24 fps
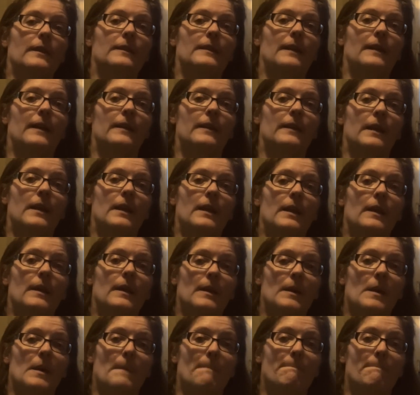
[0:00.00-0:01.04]
that.
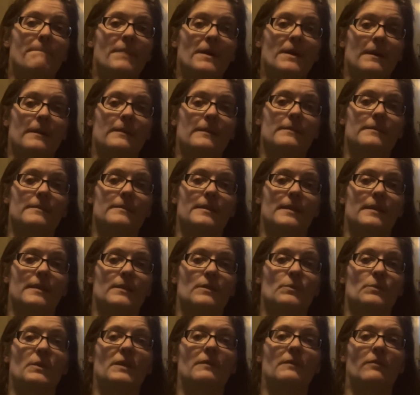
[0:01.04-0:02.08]
But
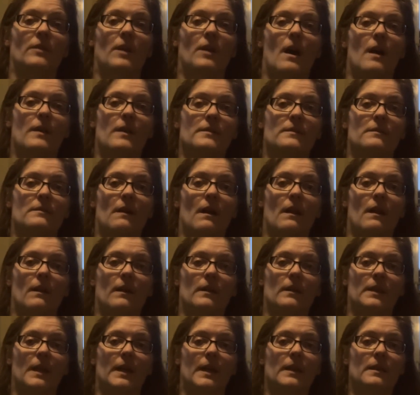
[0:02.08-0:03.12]
since we've lost all our
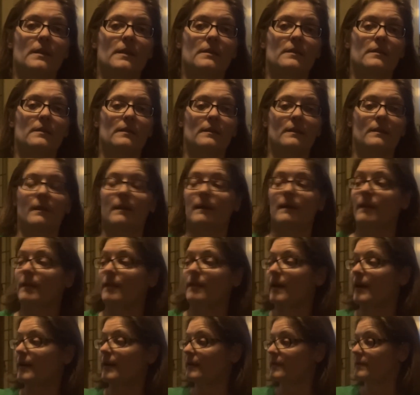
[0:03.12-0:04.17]
light,
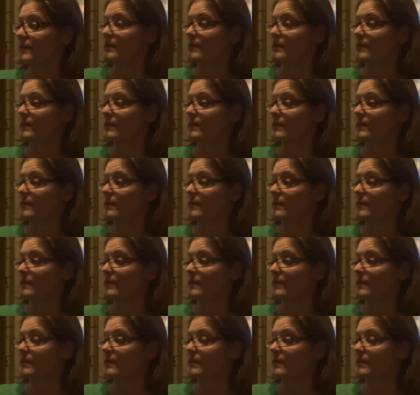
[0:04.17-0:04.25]
that is